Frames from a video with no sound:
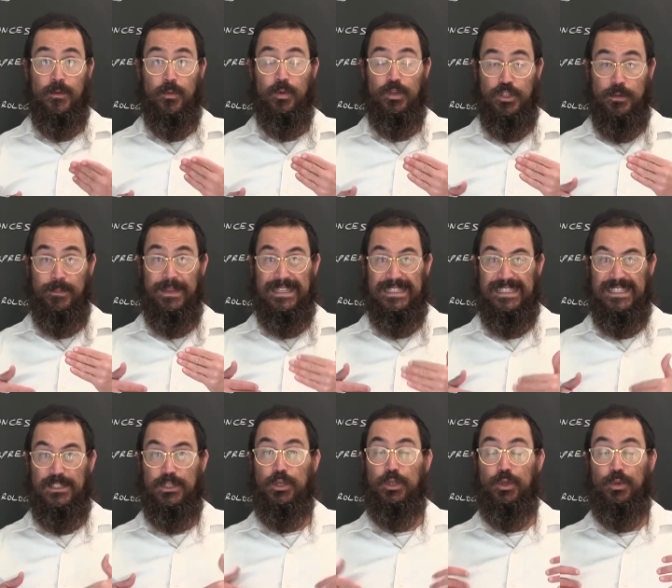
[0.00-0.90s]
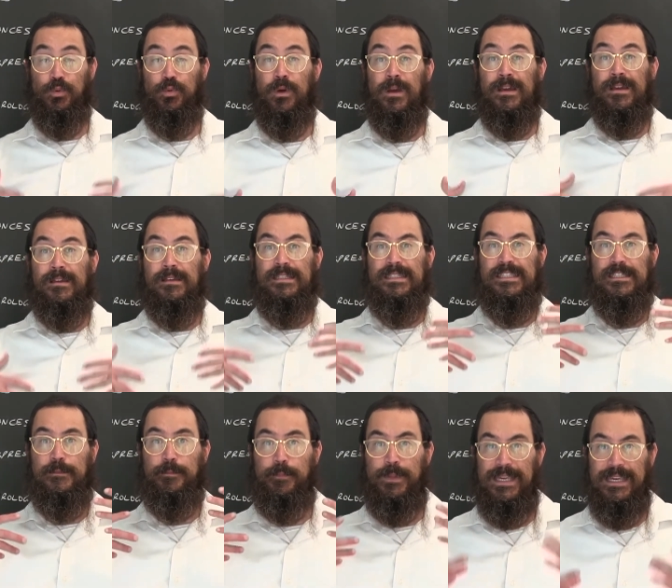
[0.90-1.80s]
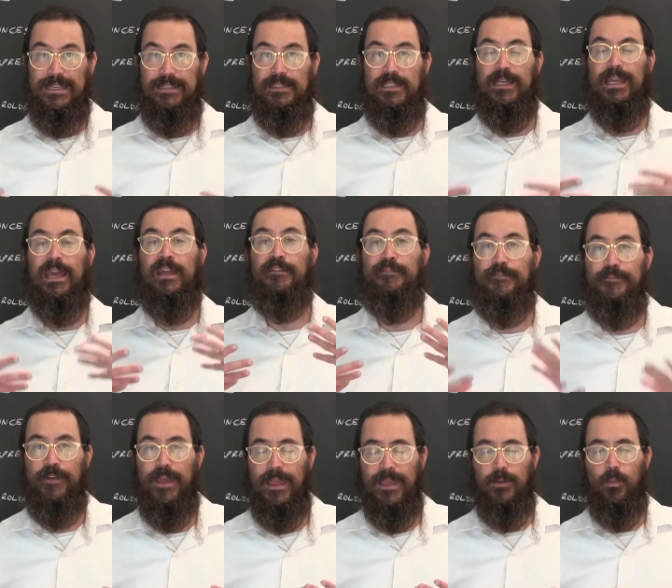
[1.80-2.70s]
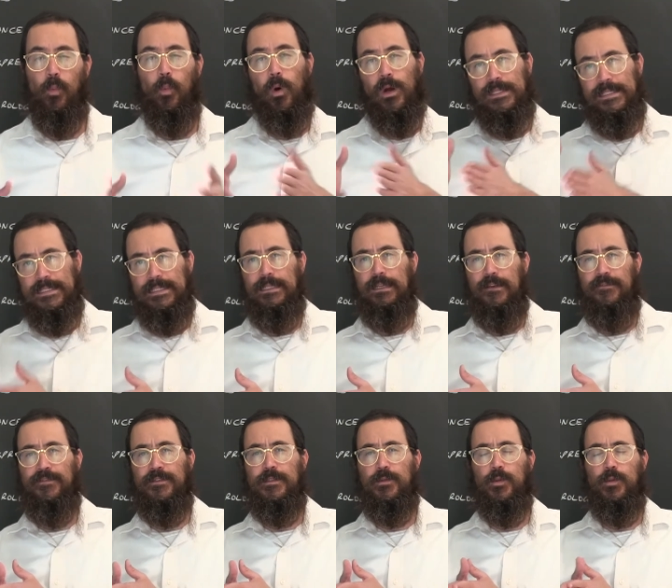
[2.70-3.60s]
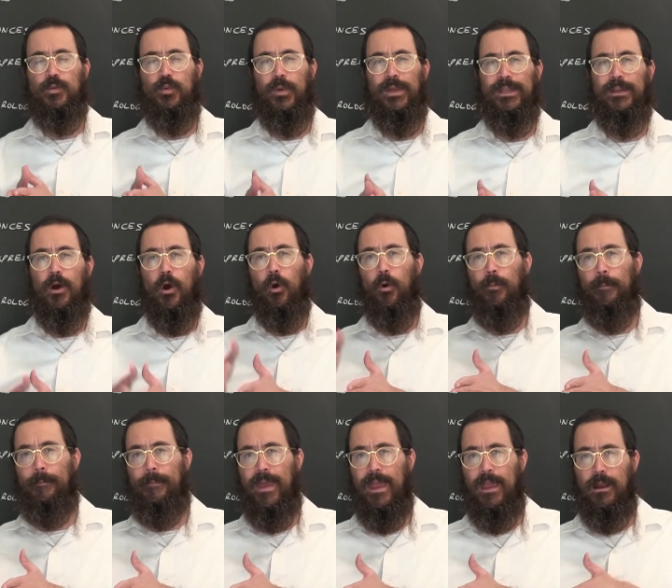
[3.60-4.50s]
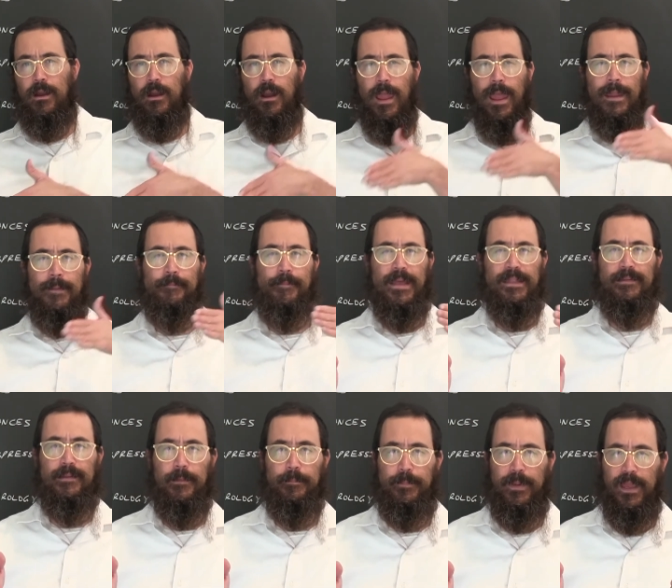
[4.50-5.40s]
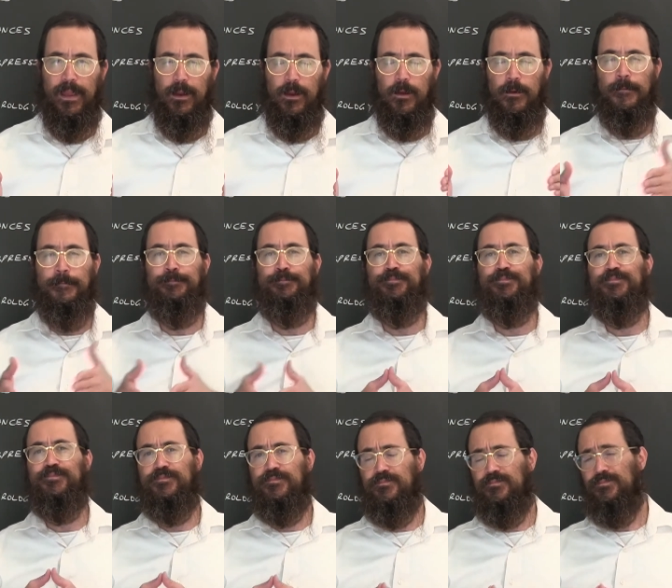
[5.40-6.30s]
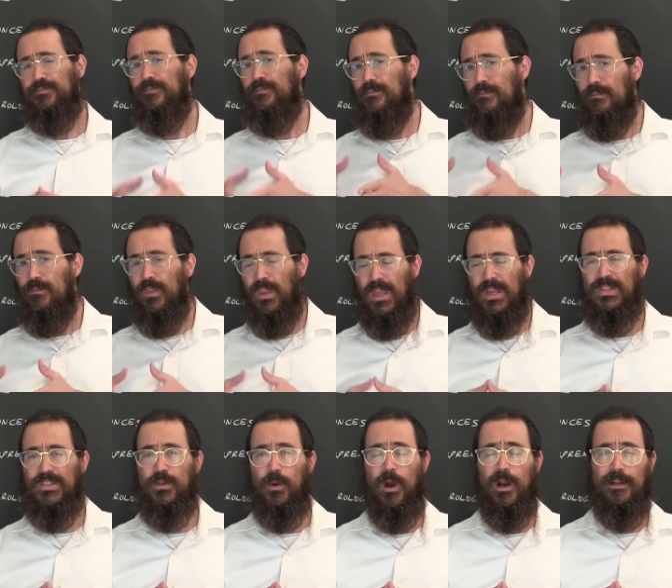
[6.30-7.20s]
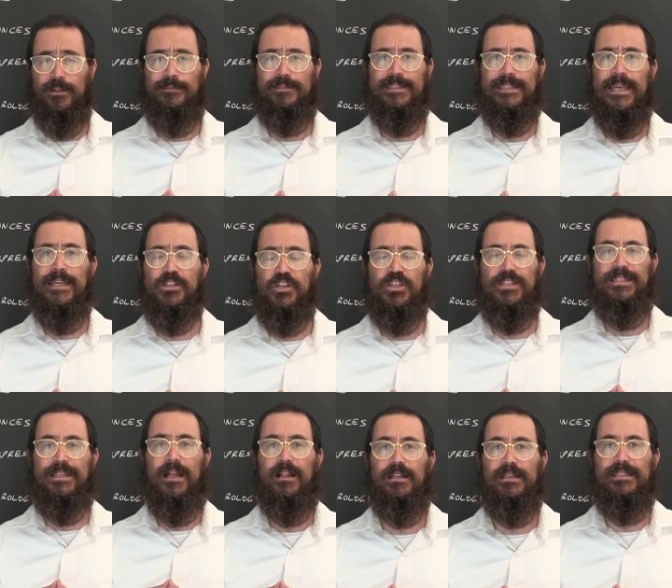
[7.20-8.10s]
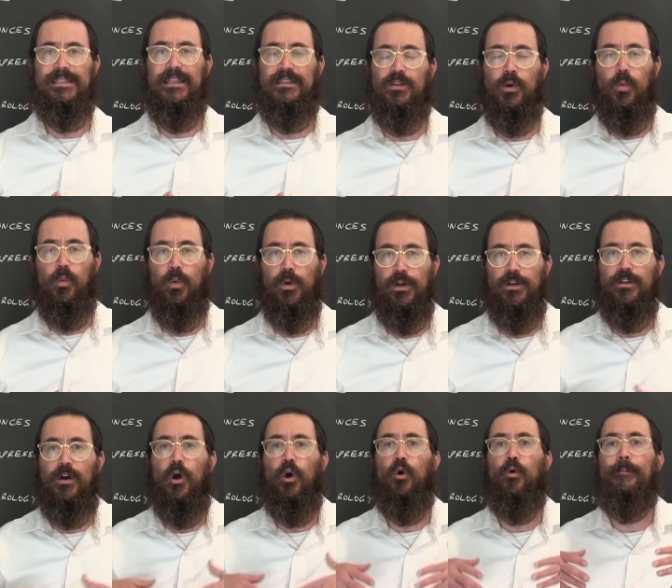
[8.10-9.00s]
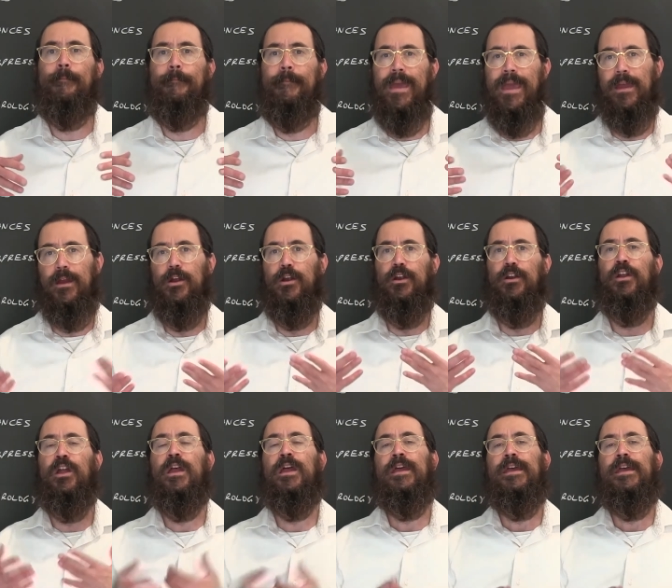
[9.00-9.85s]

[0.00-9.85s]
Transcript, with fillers: which means to speak, to convey. What's the difference between omer and medaber? So our sages tell us that the word omer